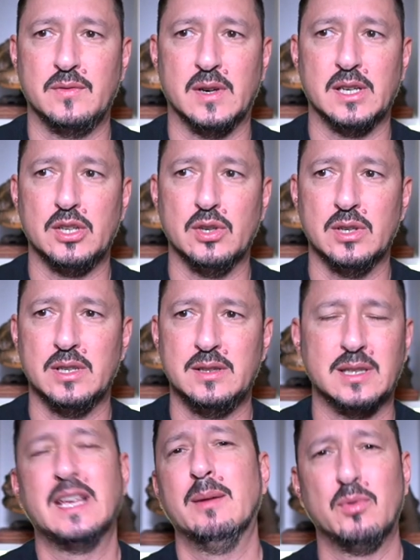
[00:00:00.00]
very good.
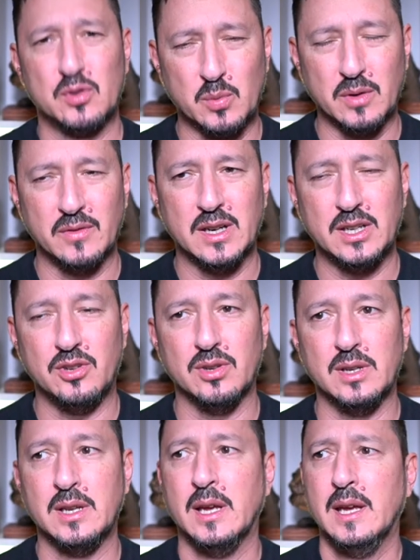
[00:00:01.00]
The gimbals weren't very
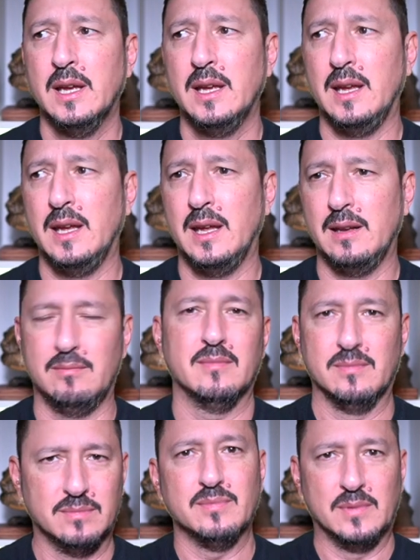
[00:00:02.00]
good. And
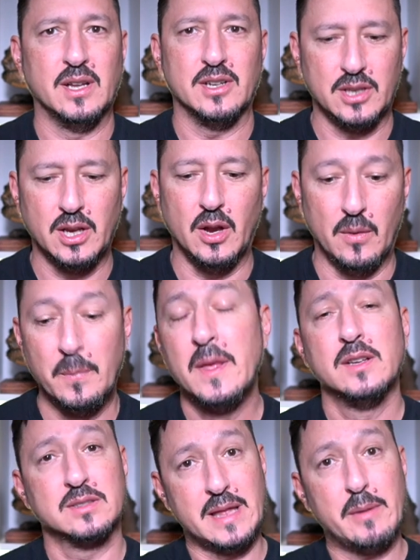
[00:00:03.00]
there you go.
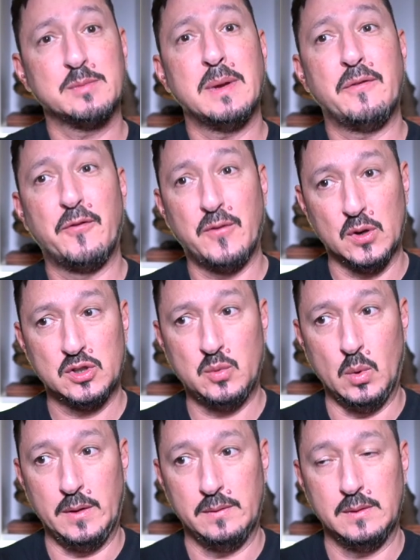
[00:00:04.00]
So that was my first
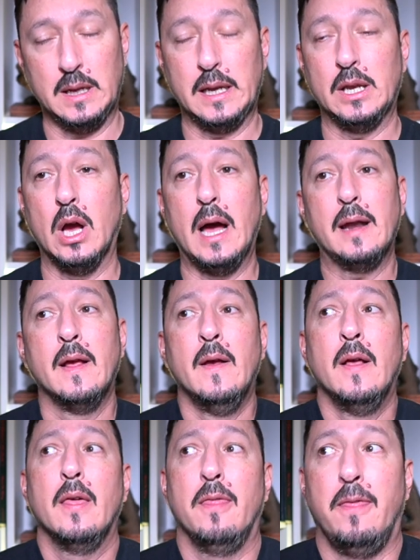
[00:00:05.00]
one that I got.
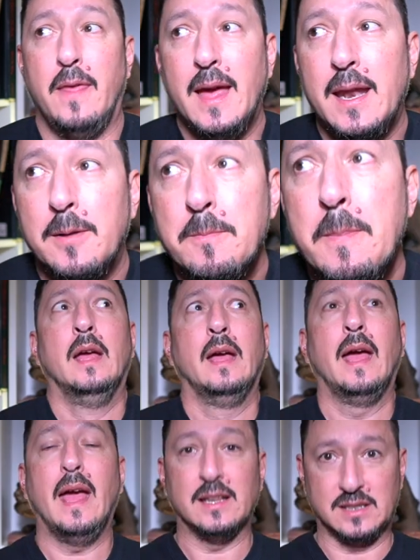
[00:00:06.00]
Then,
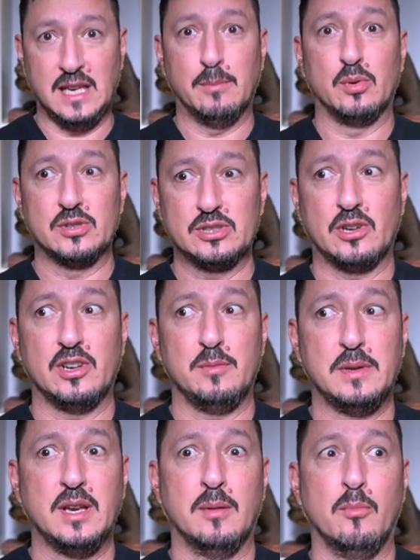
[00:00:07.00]
as gimbals started to
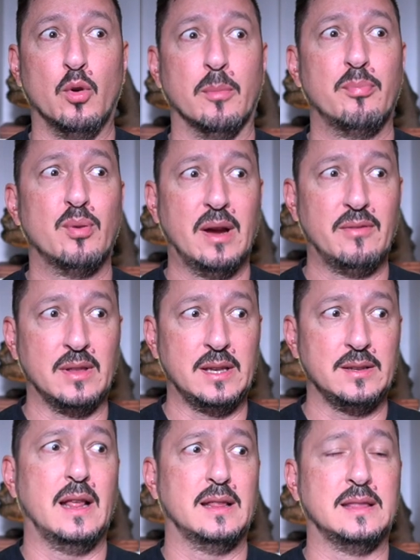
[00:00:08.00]
become more
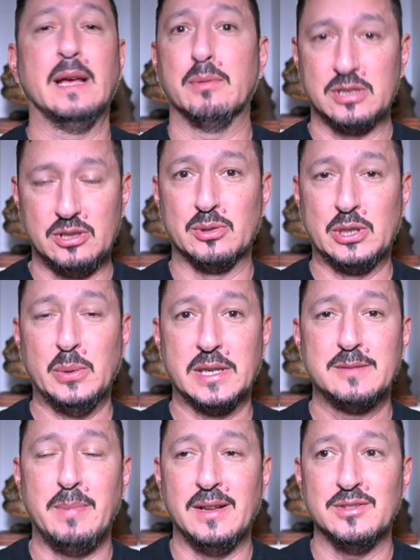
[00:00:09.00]
prevalent, they were still too
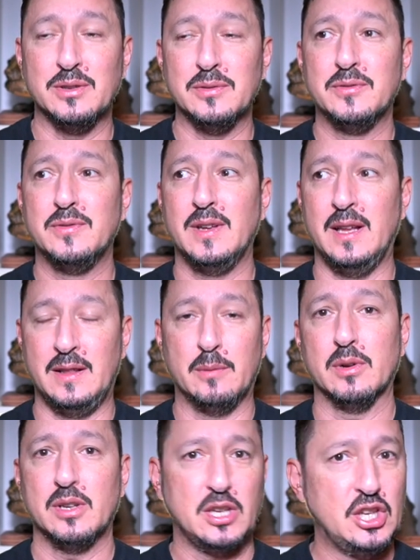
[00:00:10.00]
expensive, and they
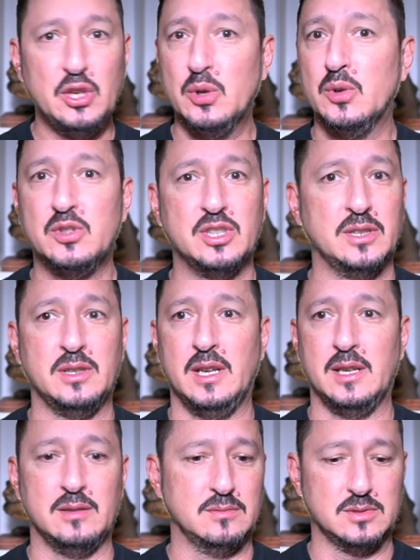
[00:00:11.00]
were huge and,
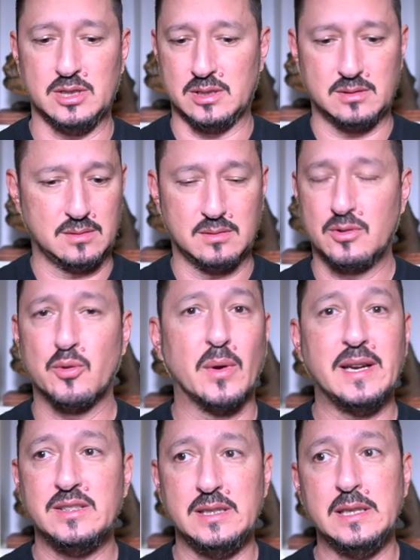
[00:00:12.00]
and just
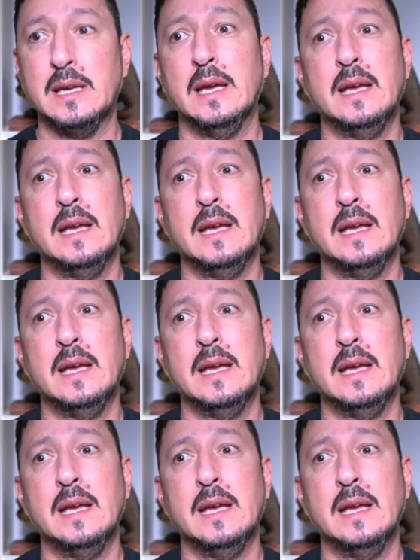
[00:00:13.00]
crazy.